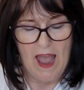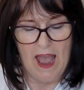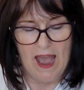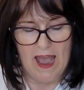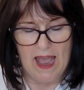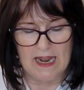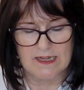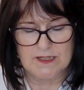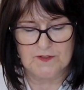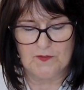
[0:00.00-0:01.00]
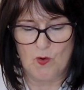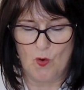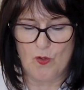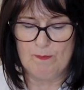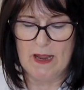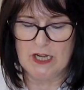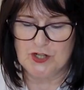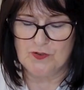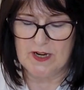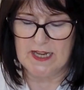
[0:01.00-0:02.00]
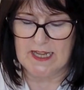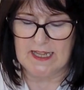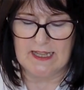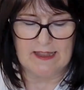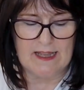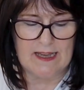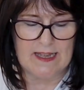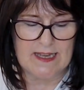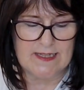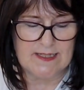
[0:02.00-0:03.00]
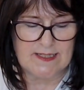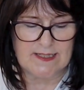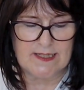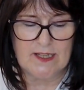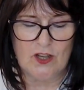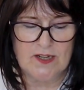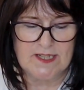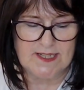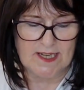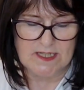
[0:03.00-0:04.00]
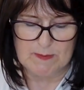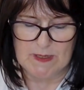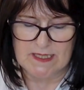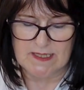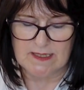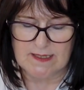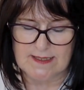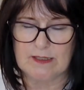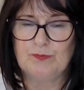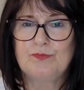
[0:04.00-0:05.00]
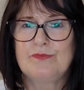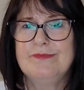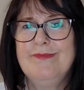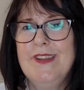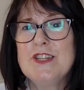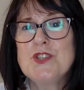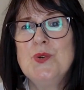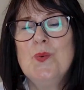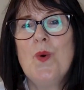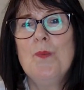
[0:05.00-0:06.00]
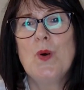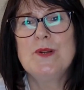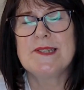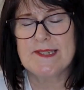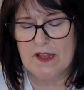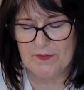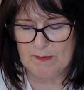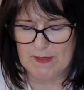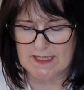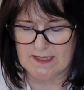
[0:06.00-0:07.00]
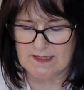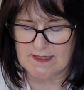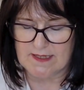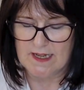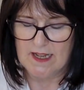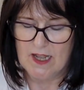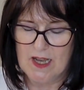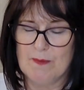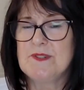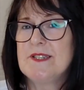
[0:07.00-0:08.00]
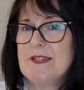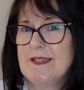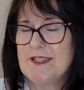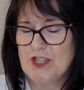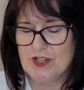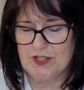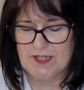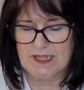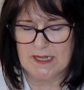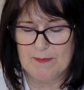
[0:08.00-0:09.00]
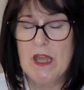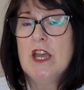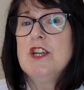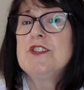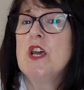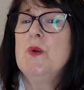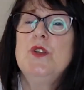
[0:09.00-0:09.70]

and for the metric, that is 90 centimetres to 1.7 metres up to size 30. So